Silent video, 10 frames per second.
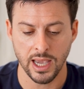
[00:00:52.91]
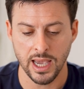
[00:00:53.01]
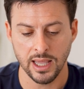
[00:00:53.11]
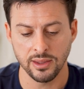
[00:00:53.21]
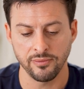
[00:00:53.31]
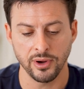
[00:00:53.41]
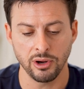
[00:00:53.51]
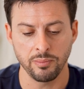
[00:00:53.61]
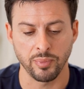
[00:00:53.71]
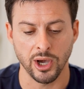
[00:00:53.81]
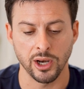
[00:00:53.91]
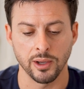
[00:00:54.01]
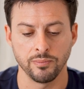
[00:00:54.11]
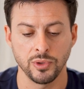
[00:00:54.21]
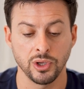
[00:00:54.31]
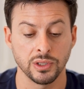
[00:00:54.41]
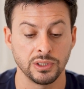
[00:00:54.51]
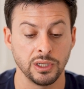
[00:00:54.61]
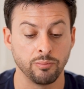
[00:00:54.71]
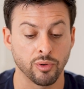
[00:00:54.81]
At the very bottom, you can
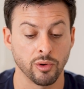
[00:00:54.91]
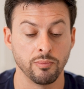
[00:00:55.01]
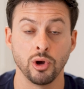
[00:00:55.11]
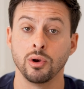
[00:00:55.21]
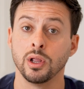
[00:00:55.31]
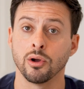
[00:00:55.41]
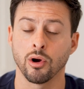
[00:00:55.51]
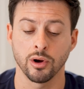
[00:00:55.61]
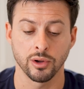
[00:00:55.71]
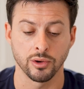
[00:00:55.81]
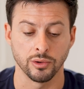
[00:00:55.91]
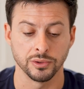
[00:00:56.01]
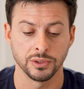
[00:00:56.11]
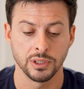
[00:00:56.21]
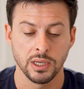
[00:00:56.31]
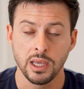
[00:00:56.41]
see promoted articles.